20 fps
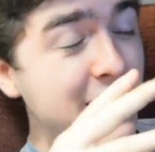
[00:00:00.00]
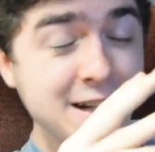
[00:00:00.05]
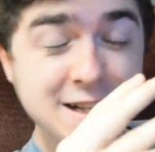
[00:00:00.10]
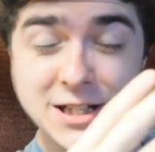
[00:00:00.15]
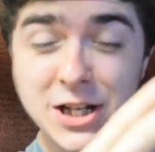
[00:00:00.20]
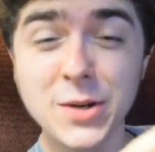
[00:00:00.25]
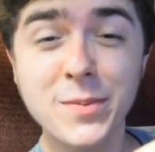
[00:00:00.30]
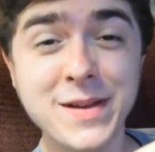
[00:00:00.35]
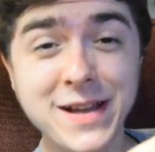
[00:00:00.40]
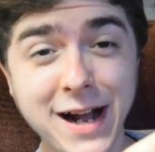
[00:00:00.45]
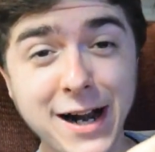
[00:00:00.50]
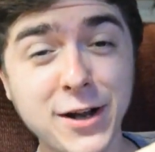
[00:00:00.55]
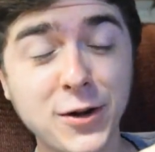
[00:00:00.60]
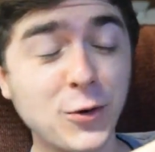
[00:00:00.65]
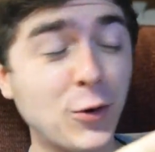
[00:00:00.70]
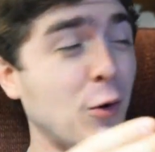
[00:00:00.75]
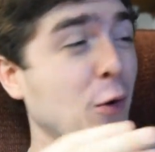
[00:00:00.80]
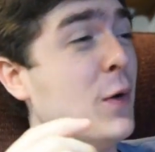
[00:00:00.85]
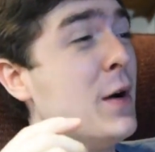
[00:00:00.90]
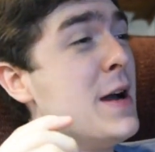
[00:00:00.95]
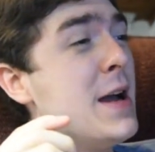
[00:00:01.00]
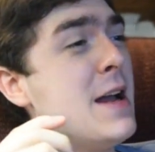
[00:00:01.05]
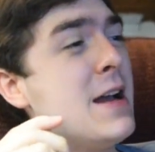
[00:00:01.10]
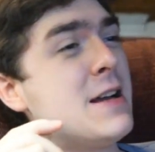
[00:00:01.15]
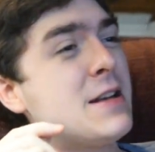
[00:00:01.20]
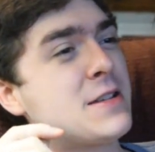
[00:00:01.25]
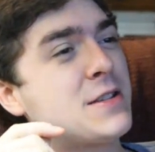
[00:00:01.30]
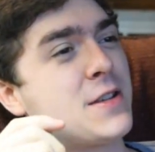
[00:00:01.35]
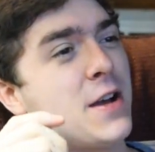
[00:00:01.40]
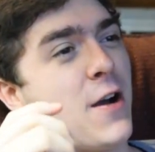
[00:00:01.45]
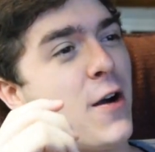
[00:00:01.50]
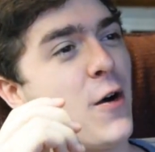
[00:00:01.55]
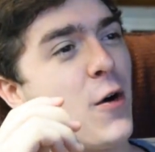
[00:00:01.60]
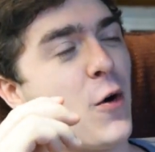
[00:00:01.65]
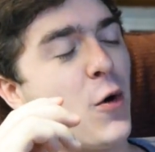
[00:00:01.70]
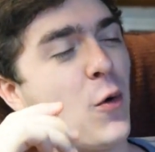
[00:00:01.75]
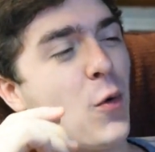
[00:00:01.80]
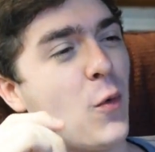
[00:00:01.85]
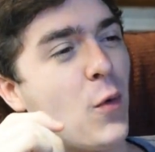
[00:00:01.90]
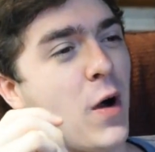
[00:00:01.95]
It's going to be kind of cool.
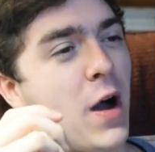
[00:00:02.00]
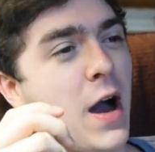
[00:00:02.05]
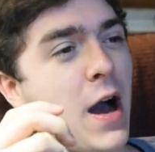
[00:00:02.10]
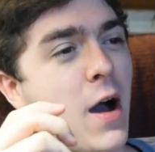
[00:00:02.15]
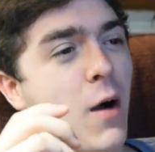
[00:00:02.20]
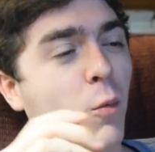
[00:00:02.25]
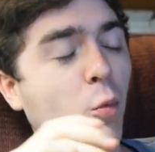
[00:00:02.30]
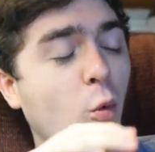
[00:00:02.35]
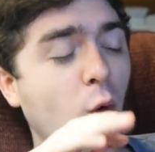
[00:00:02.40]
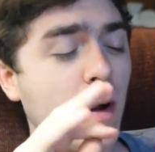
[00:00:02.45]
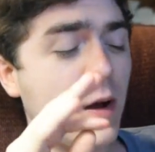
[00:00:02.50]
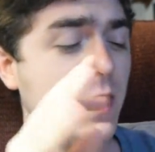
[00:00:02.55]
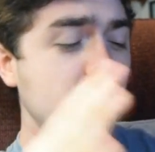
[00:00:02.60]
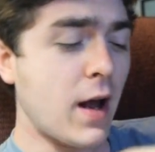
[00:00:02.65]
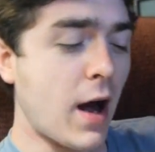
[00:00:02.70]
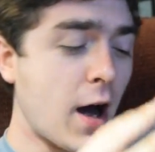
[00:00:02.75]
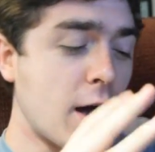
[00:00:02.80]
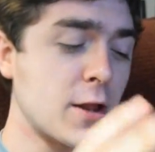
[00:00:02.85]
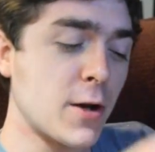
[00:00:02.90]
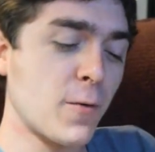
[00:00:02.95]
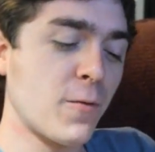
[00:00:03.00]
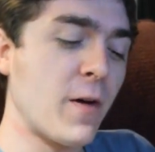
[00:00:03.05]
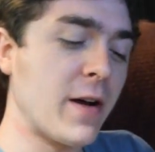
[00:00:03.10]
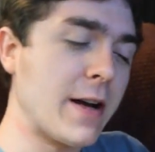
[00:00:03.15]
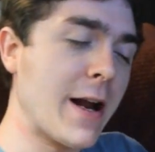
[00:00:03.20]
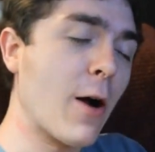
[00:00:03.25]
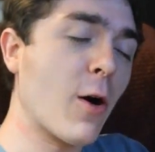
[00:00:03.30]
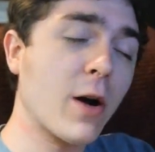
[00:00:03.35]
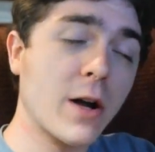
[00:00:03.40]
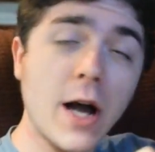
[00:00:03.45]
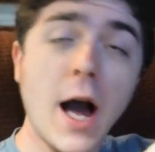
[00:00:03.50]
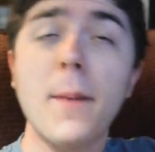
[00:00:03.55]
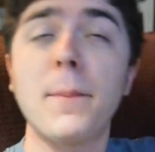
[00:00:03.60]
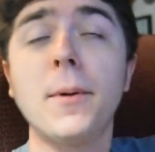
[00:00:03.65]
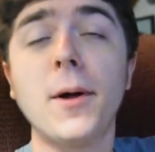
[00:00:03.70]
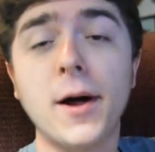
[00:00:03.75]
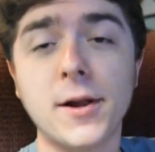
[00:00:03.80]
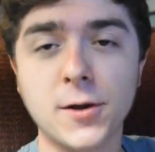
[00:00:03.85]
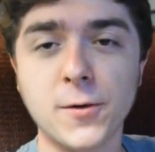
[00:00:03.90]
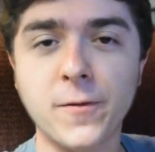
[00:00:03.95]
So, one other thing now, or a
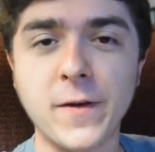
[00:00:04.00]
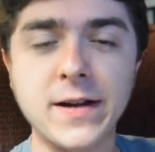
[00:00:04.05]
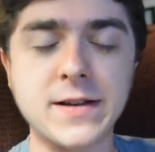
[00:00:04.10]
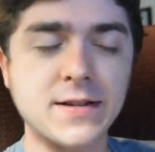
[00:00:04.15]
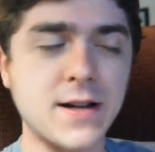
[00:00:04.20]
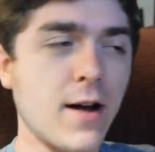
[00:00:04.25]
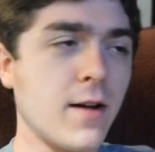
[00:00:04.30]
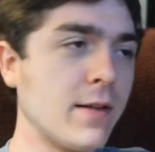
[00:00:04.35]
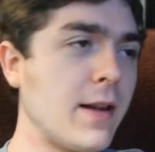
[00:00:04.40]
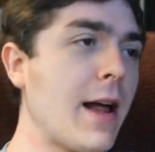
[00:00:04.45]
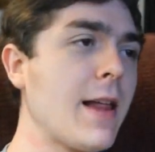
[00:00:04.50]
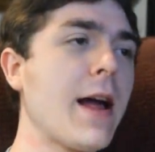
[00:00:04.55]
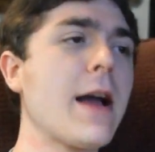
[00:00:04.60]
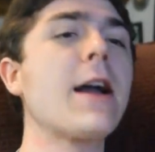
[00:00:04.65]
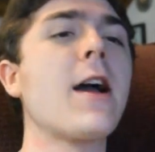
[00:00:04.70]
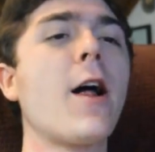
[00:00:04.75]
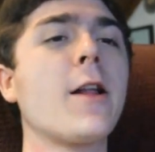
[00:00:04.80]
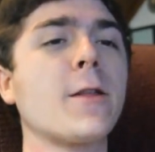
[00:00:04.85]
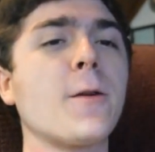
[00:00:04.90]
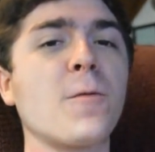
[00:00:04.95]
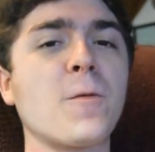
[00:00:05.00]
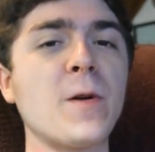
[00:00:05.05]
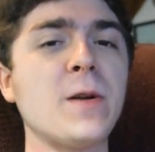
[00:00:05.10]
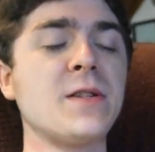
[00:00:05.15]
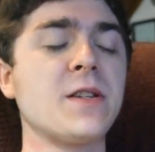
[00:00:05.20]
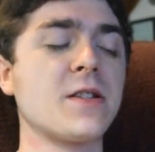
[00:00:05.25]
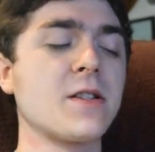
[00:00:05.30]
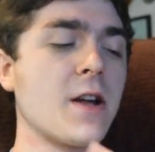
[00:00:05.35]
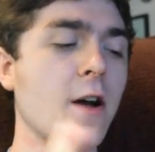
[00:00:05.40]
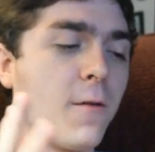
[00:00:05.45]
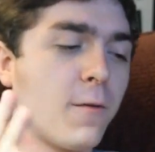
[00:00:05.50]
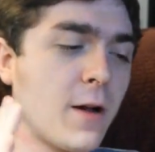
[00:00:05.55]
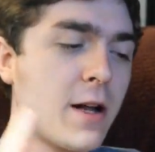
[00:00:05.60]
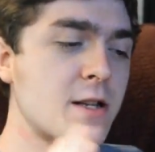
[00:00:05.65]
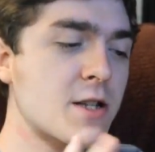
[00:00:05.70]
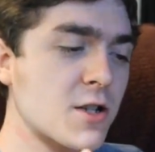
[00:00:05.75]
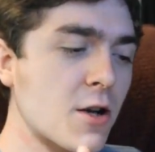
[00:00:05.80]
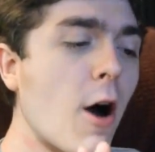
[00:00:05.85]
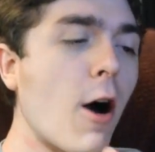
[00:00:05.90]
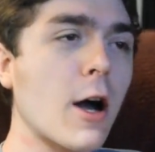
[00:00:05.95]
couple other things now. Now that I got the Frieza stuff,
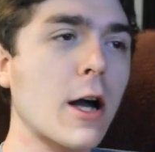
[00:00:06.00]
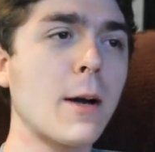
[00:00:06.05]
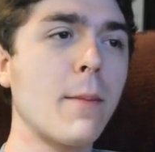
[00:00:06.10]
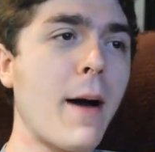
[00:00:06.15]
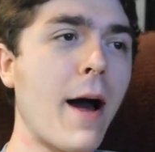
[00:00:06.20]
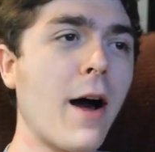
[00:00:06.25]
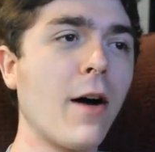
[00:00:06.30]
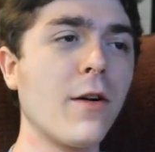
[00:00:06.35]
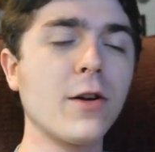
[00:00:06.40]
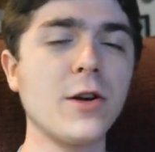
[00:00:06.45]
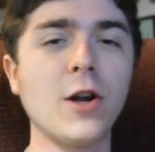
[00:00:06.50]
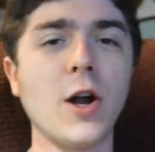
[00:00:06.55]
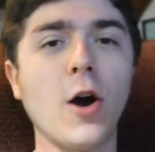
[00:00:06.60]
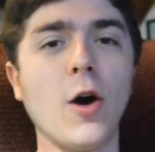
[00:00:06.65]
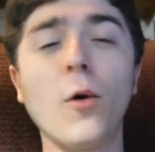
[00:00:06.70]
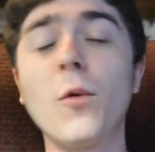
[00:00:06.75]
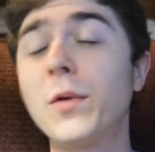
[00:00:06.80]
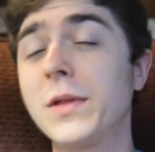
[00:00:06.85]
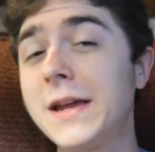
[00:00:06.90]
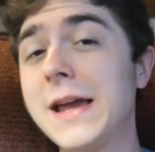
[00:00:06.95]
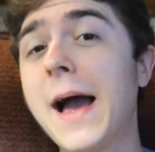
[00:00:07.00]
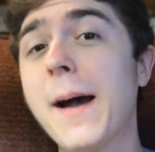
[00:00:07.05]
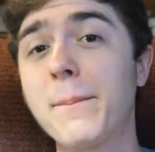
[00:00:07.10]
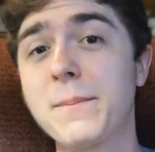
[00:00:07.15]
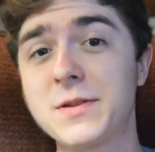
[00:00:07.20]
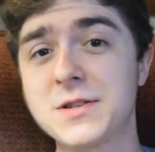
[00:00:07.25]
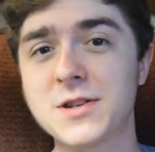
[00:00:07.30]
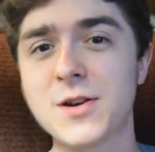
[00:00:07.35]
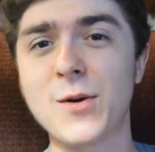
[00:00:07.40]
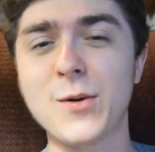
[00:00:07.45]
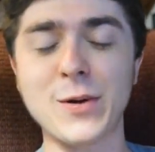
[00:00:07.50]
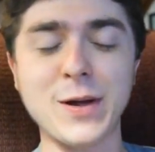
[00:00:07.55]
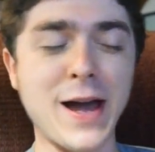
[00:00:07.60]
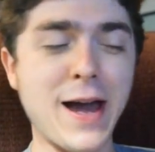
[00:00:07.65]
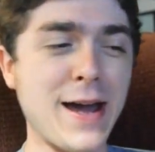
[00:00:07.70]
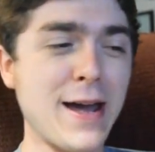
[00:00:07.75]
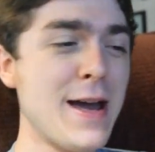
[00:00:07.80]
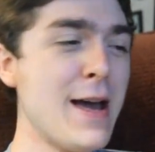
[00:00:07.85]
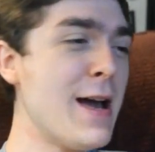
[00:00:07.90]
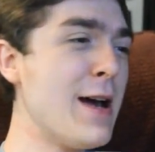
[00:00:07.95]
let's talk about, you know, the episode,
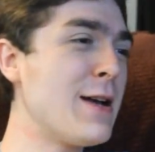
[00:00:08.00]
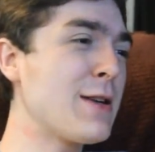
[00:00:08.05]
okay?